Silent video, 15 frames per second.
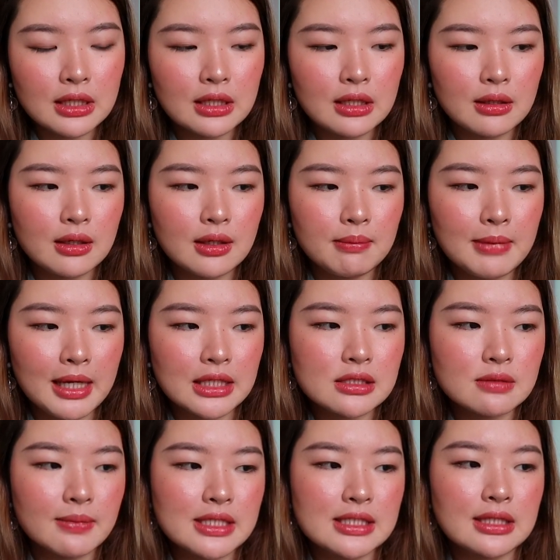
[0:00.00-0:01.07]
It
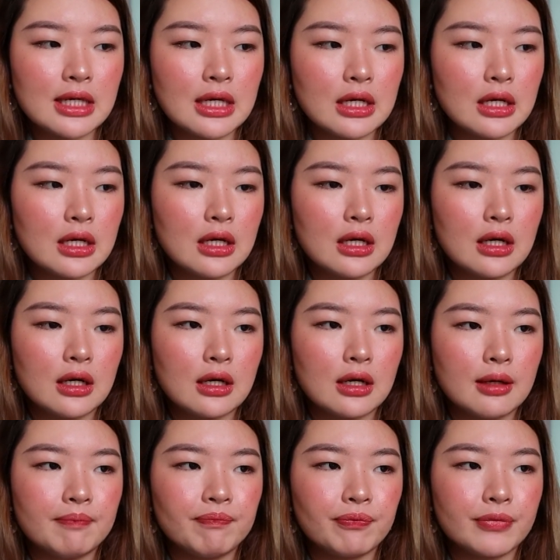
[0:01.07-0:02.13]
makes my skin
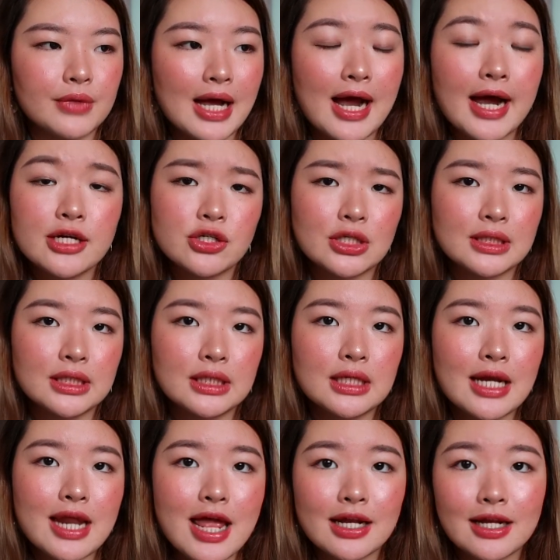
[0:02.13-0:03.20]

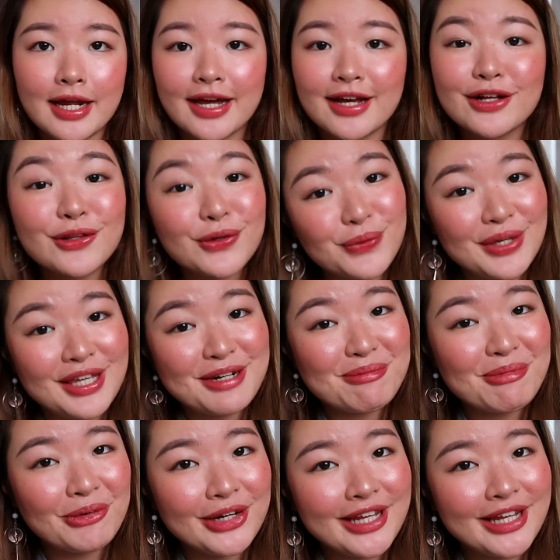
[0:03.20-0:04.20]
hydrated and like glowy in the